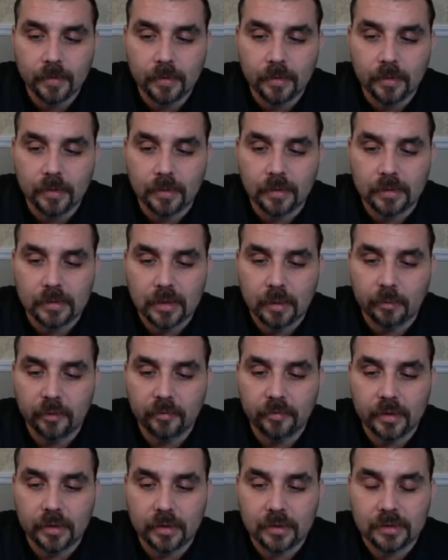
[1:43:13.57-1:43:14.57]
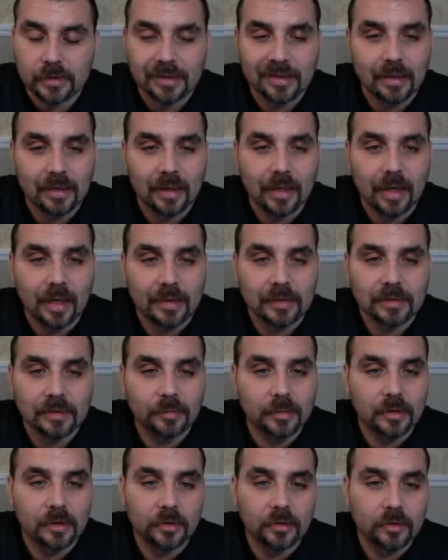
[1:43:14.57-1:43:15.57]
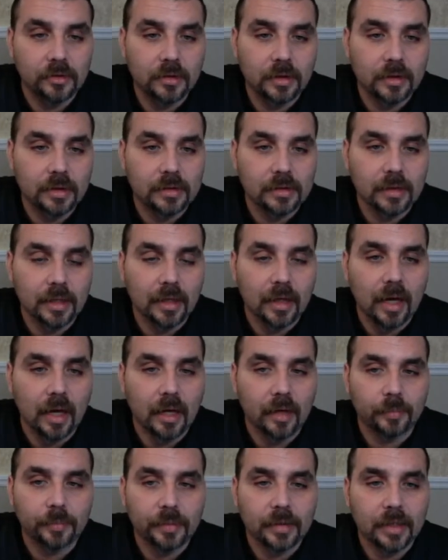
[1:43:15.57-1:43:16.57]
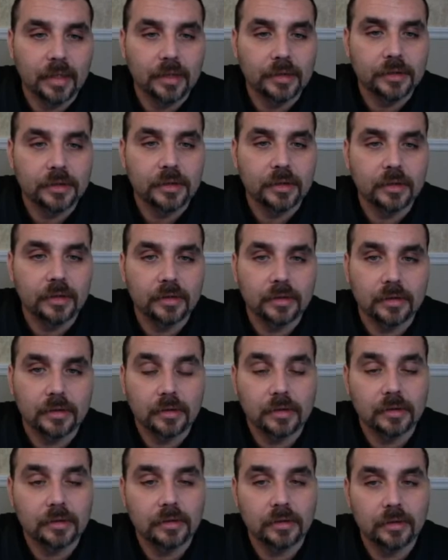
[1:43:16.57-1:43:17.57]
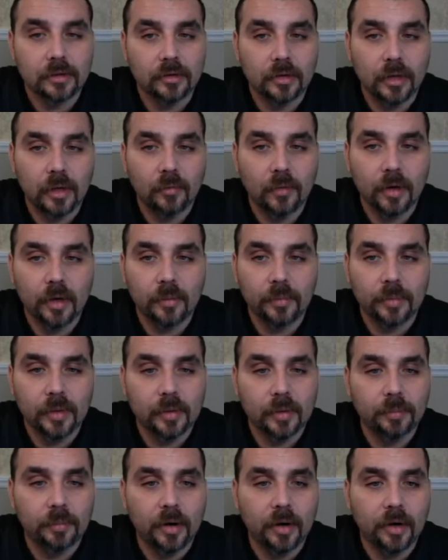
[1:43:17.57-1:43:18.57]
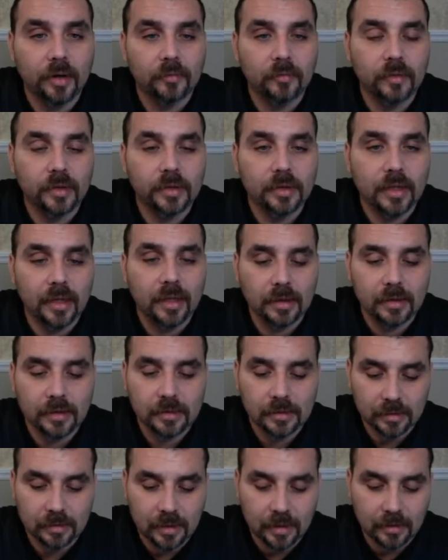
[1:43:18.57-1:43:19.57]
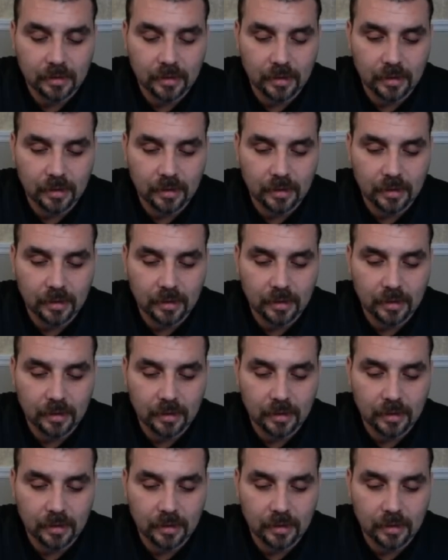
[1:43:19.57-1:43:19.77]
And some of it is like some of the good kids get caught up in that shit just because they want to be a part of what that is, and that